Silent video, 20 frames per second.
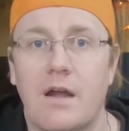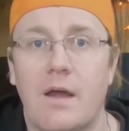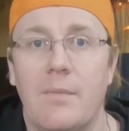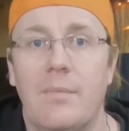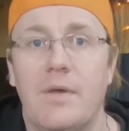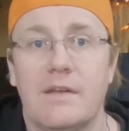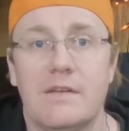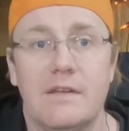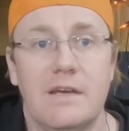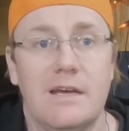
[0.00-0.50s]
I
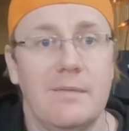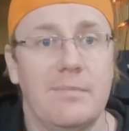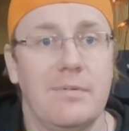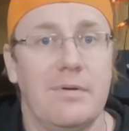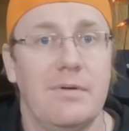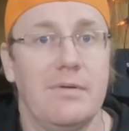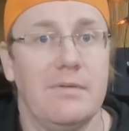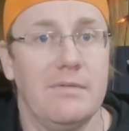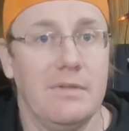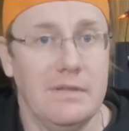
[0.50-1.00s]
picked
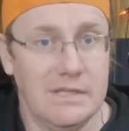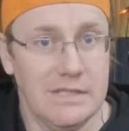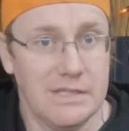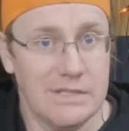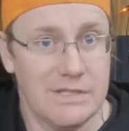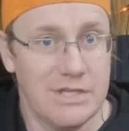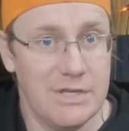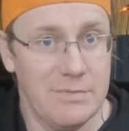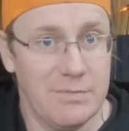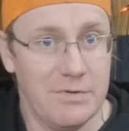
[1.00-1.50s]
up
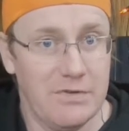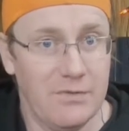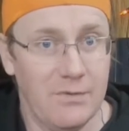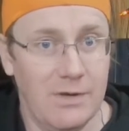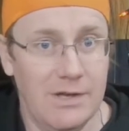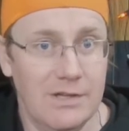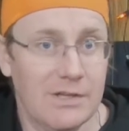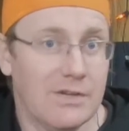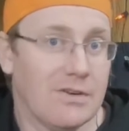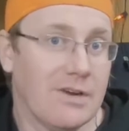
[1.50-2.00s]
the cheapest
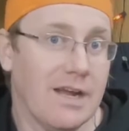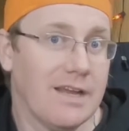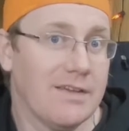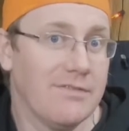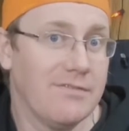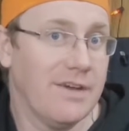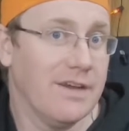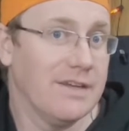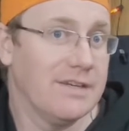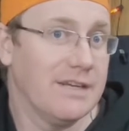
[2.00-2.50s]
welder I
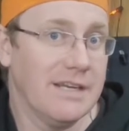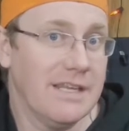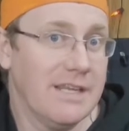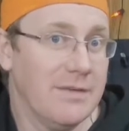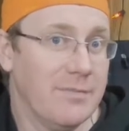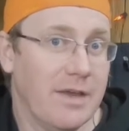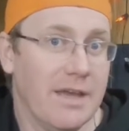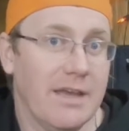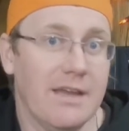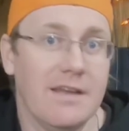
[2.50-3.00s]
could find on
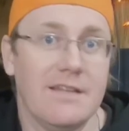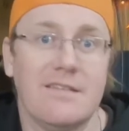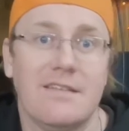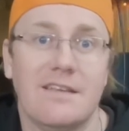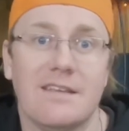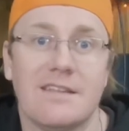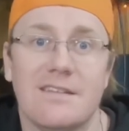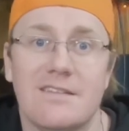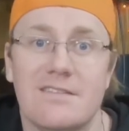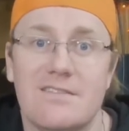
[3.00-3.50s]
eBay. It's
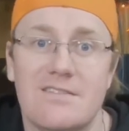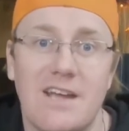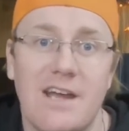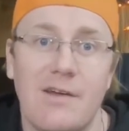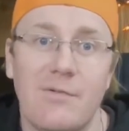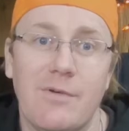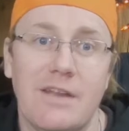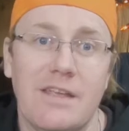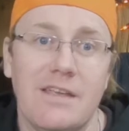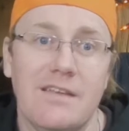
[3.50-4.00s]
like this
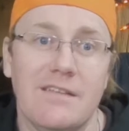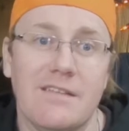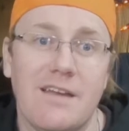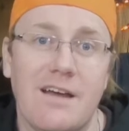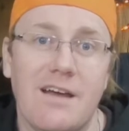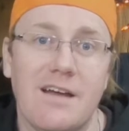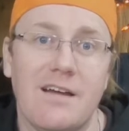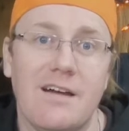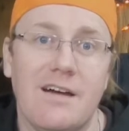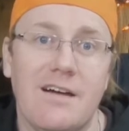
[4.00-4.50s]
Chinese
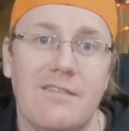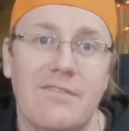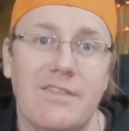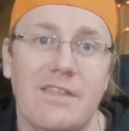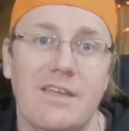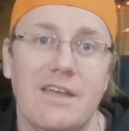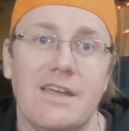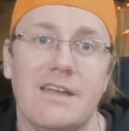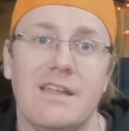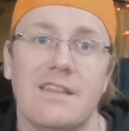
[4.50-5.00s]
knockoff
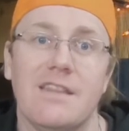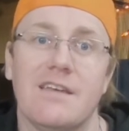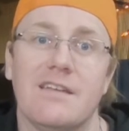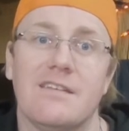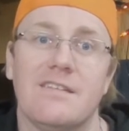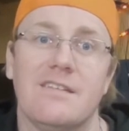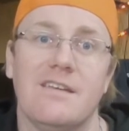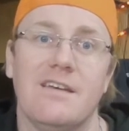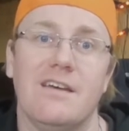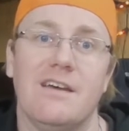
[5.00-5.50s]
thing
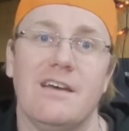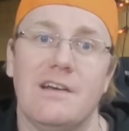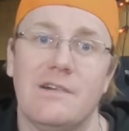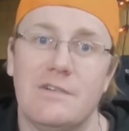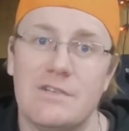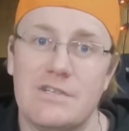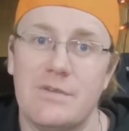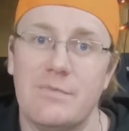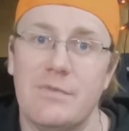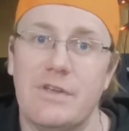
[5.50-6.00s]
that
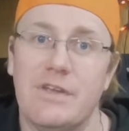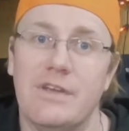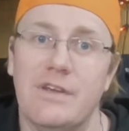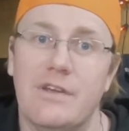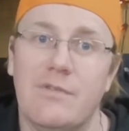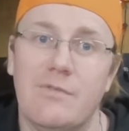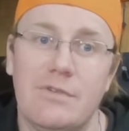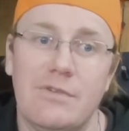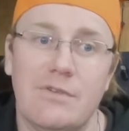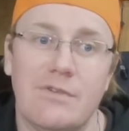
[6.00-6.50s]
should be
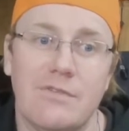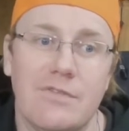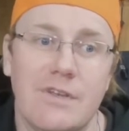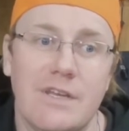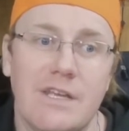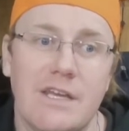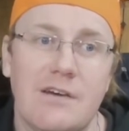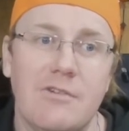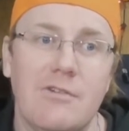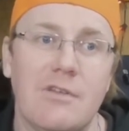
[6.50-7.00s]
good. We'll do a
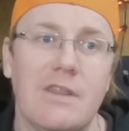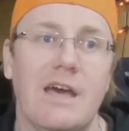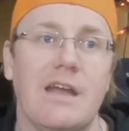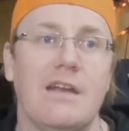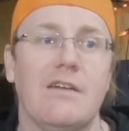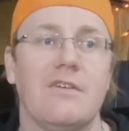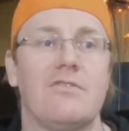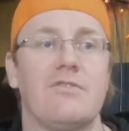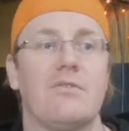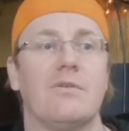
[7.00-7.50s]
video with that
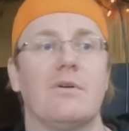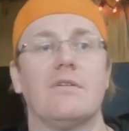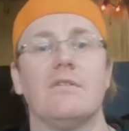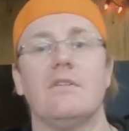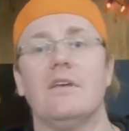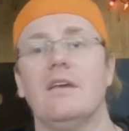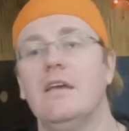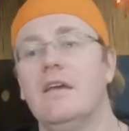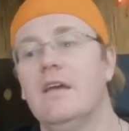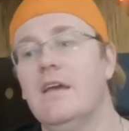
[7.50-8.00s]
here
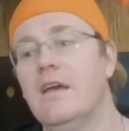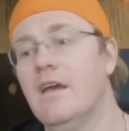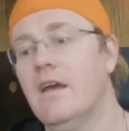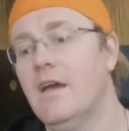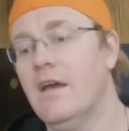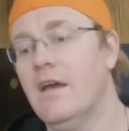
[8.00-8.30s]
shortly.